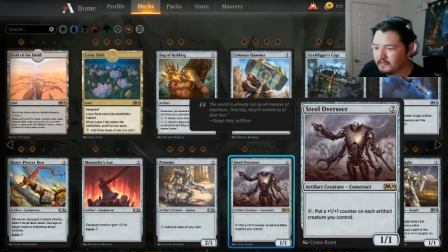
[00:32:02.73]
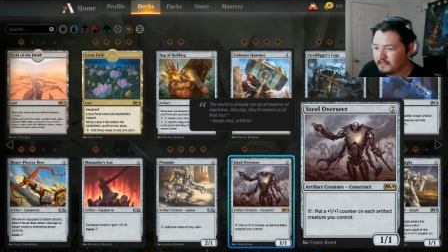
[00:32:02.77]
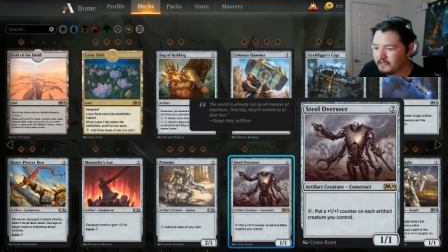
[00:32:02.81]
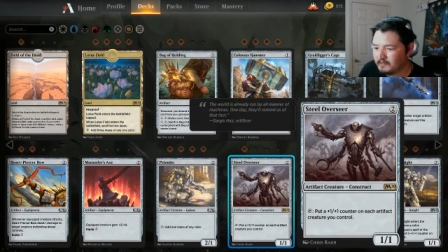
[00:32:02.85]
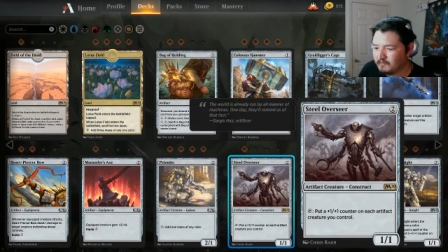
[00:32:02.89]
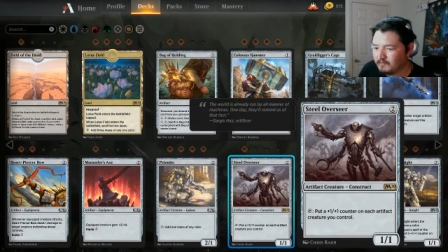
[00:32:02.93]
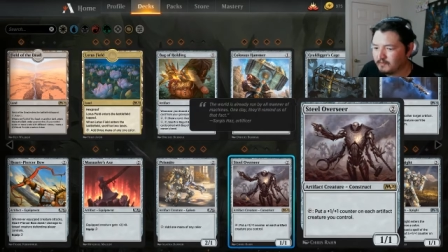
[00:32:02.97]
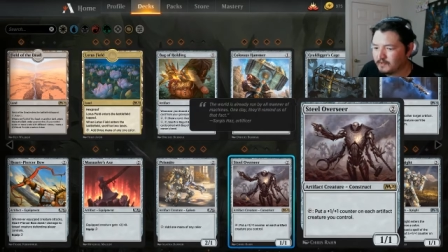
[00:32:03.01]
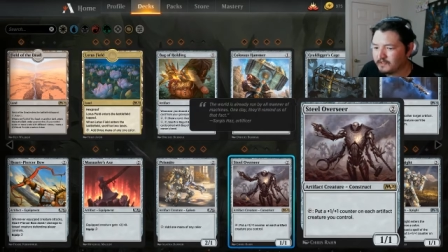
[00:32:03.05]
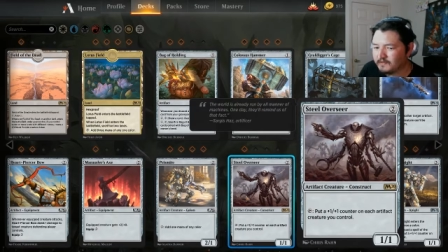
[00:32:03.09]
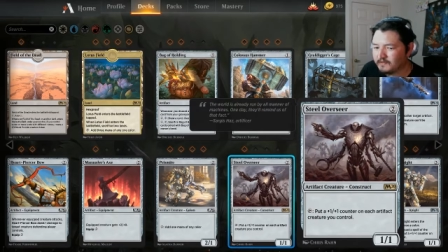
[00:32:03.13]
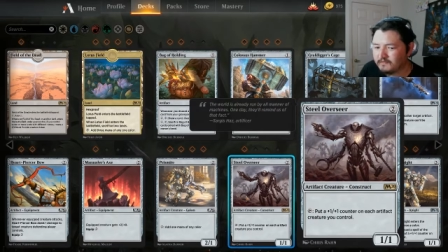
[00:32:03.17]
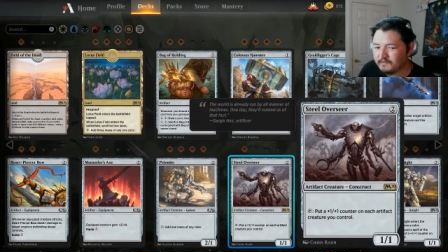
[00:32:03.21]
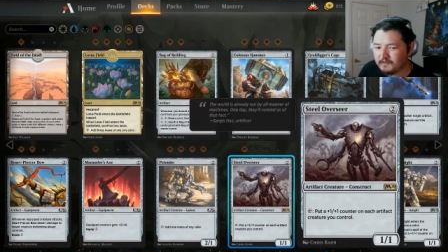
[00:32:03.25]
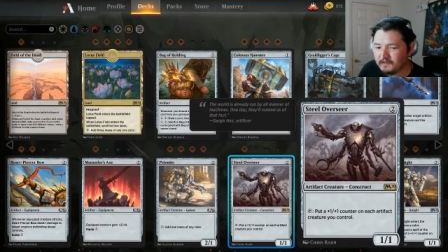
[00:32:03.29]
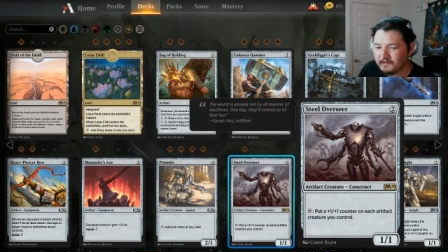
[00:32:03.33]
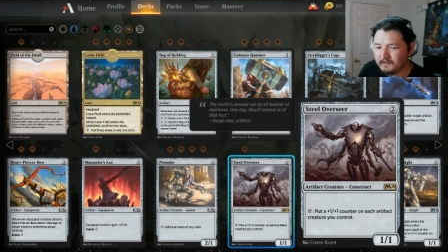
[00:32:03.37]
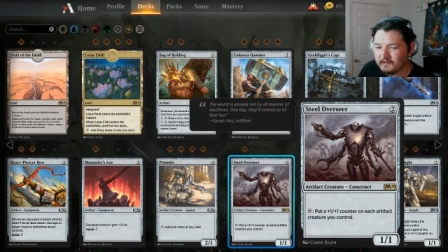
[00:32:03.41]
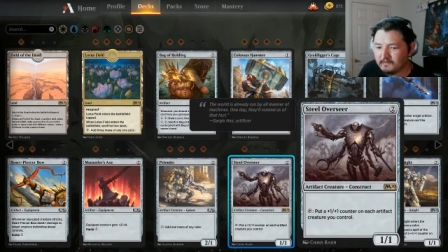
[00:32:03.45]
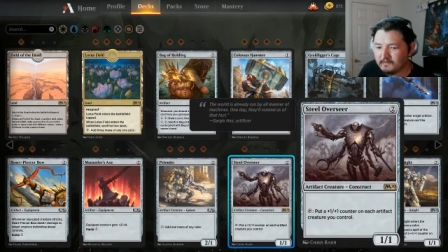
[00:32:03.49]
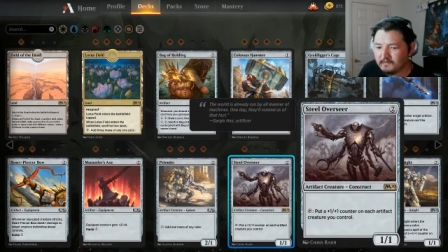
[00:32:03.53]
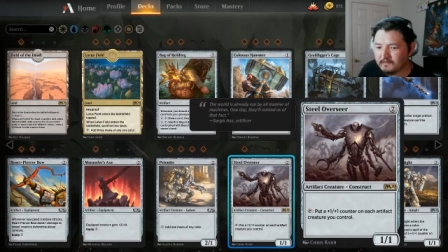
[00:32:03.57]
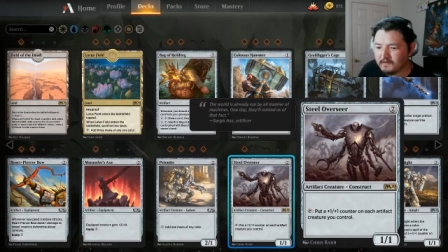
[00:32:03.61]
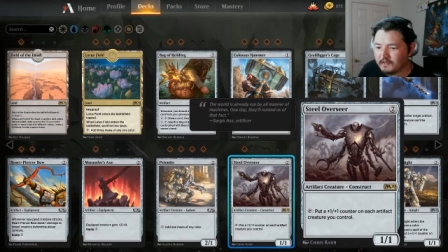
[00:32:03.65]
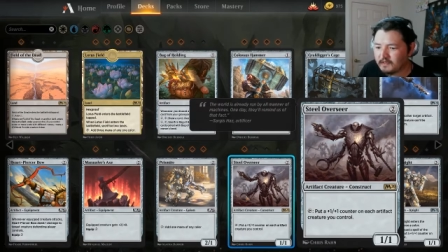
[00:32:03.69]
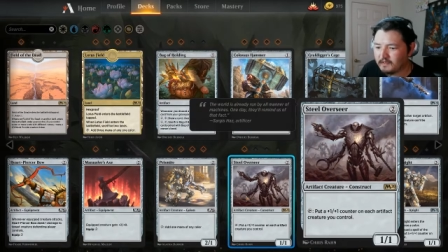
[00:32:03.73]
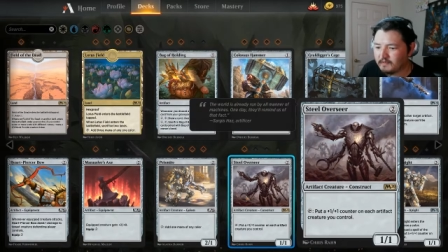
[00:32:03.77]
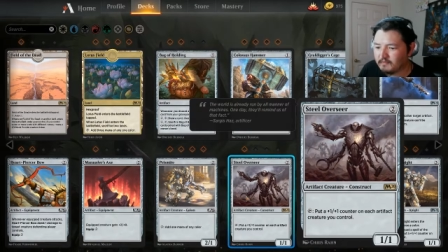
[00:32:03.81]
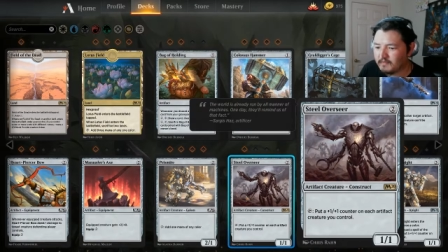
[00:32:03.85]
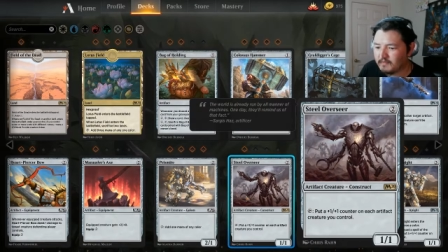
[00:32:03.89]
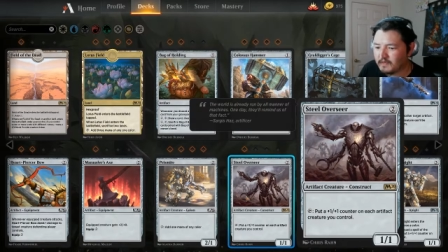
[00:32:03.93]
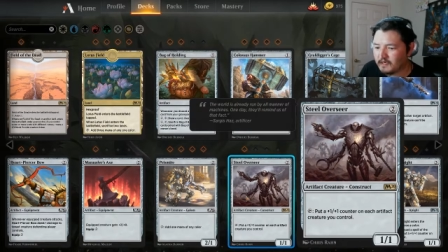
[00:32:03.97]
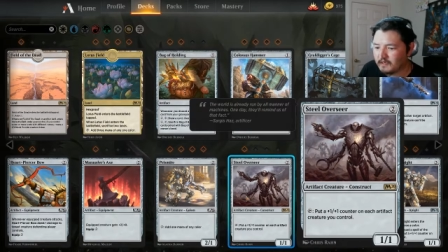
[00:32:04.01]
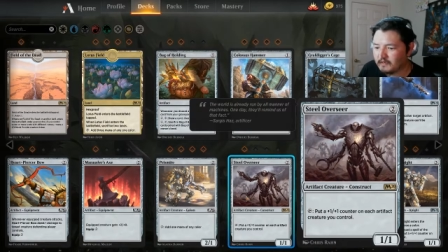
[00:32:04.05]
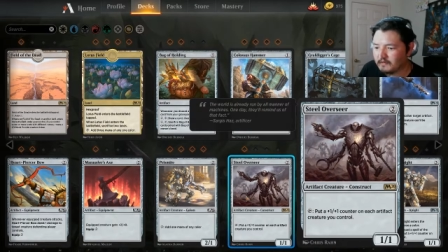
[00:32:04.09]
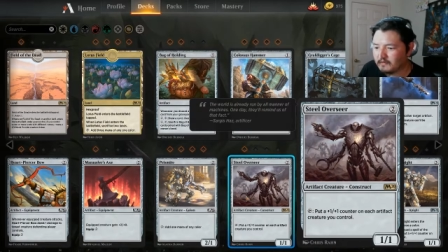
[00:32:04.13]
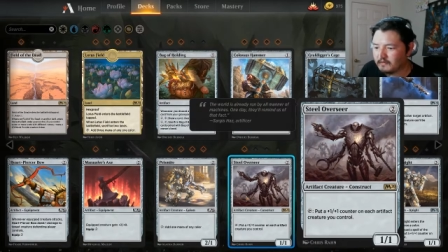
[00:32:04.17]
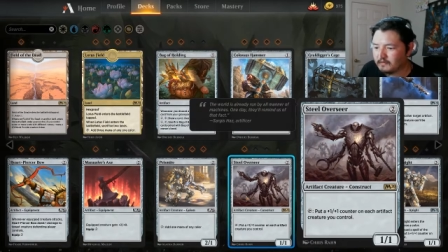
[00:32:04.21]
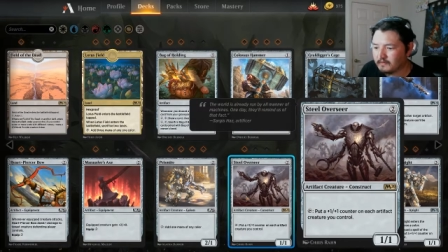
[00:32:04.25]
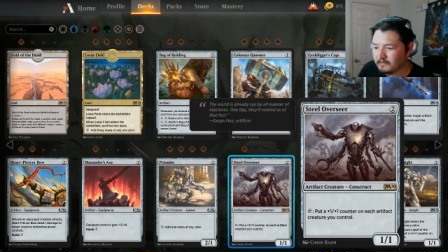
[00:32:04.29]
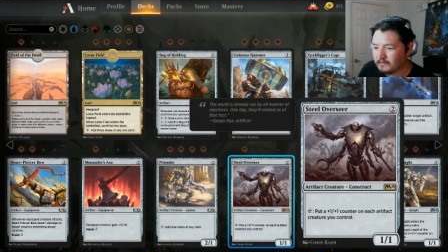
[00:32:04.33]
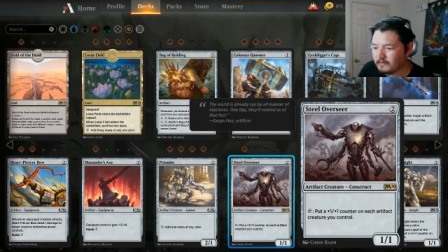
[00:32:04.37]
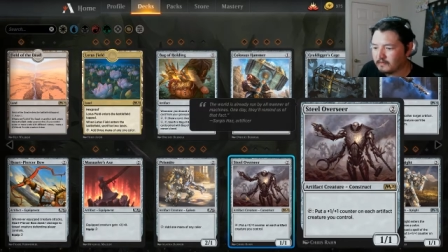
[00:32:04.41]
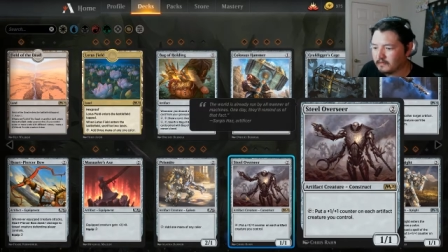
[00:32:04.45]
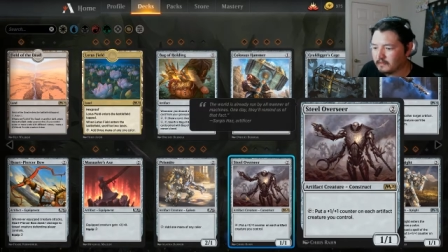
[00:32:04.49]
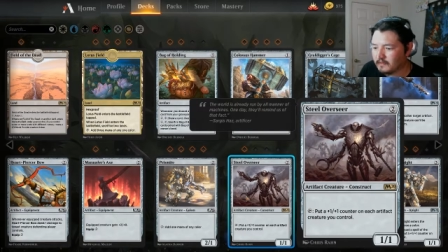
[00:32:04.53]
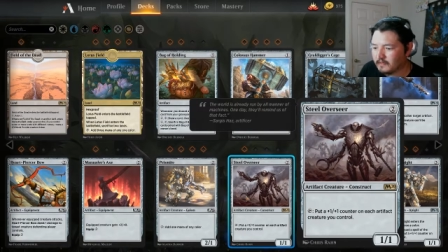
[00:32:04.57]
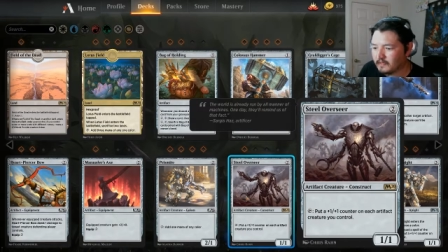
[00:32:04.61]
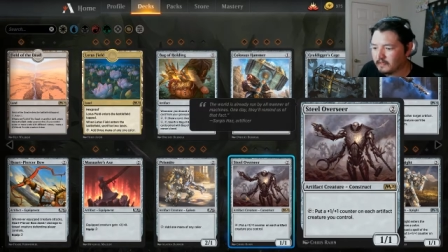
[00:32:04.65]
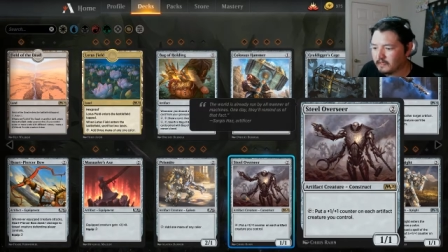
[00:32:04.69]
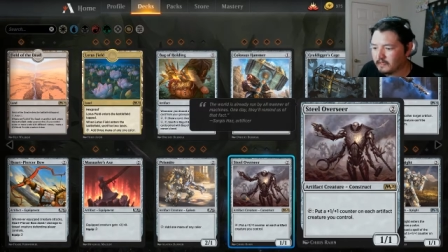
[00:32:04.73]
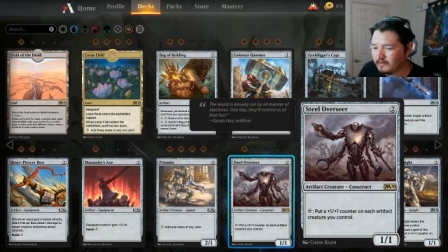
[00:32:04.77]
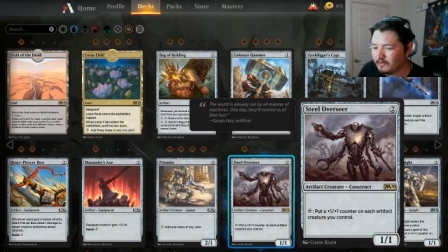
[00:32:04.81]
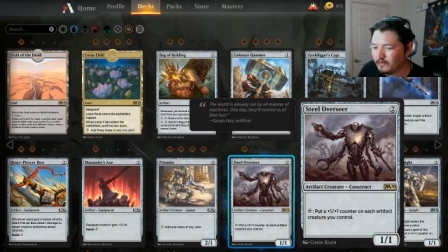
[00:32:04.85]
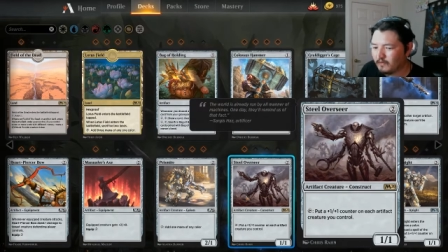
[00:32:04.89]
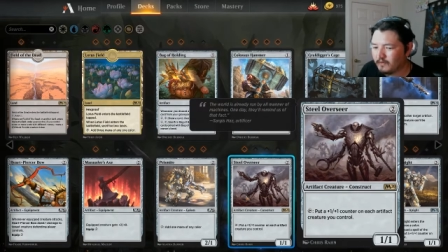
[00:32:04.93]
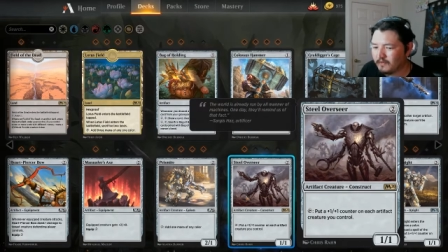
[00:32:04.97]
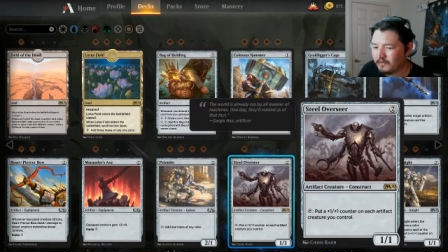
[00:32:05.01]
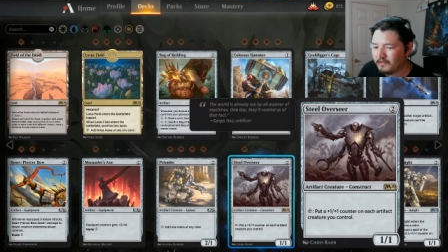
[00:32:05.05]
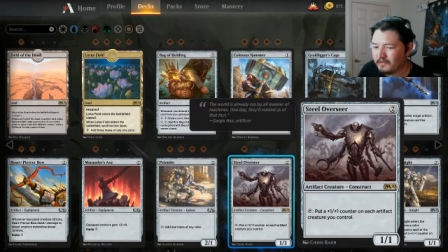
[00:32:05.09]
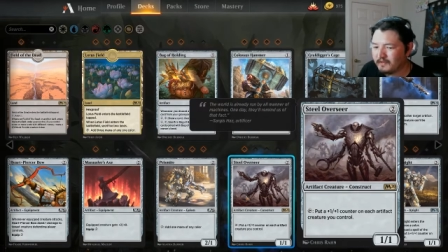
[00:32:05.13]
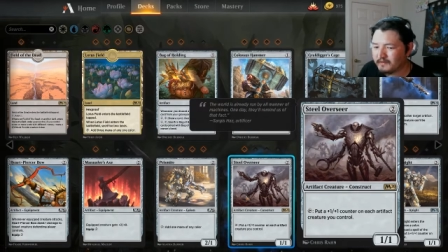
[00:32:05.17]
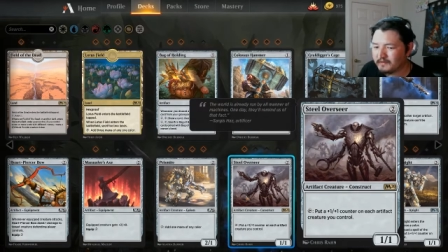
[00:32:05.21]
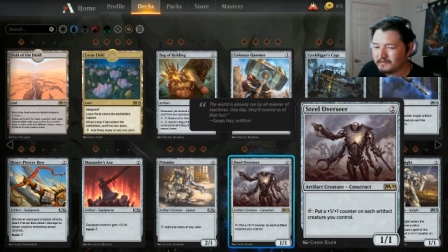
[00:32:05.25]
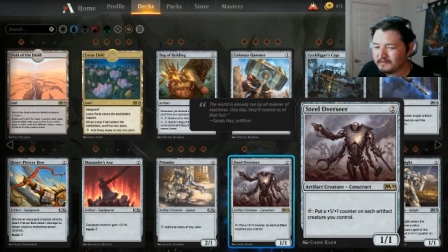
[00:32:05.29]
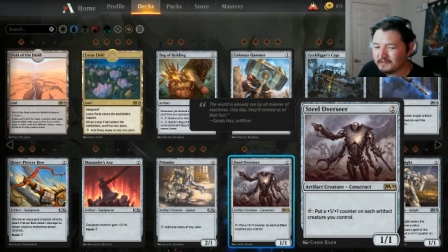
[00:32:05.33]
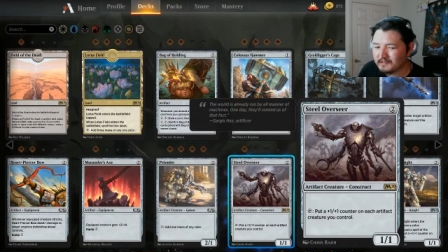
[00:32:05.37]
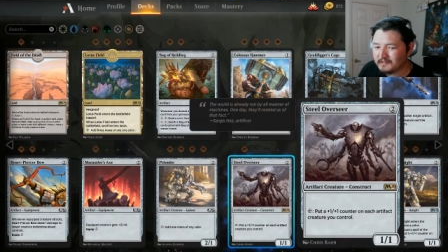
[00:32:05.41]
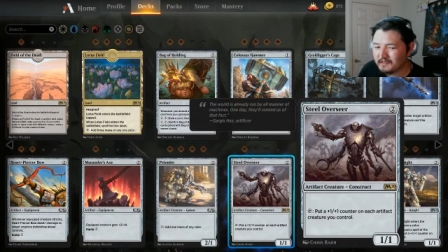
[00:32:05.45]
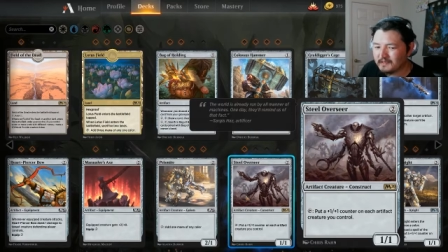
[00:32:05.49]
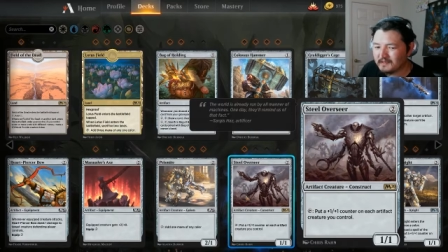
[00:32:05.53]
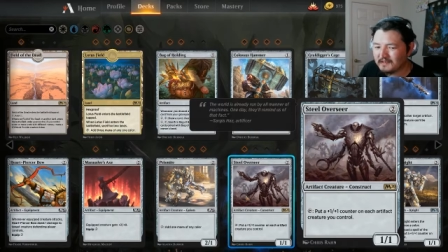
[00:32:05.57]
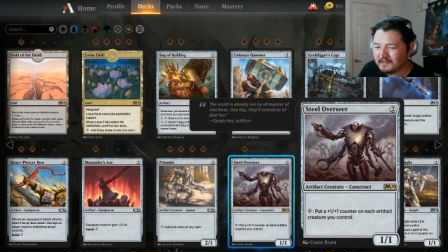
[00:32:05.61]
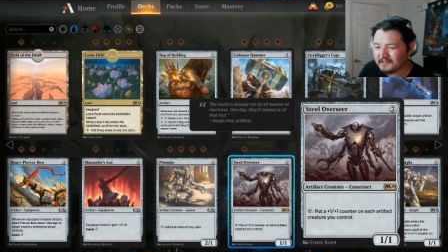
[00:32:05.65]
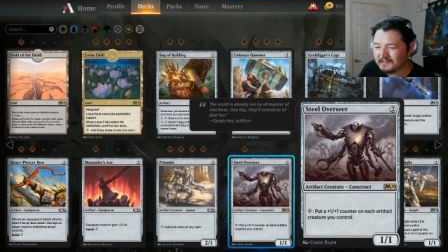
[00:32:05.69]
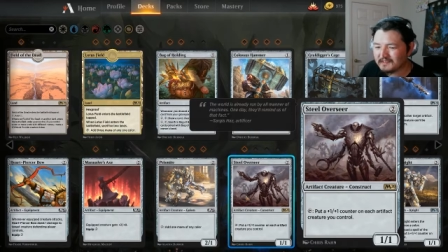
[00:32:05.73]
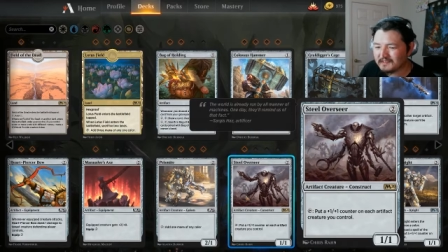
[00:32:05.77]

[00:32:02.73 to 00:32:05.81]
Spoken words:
I'm a big Affinity fan in Modern. I don't think there's anything in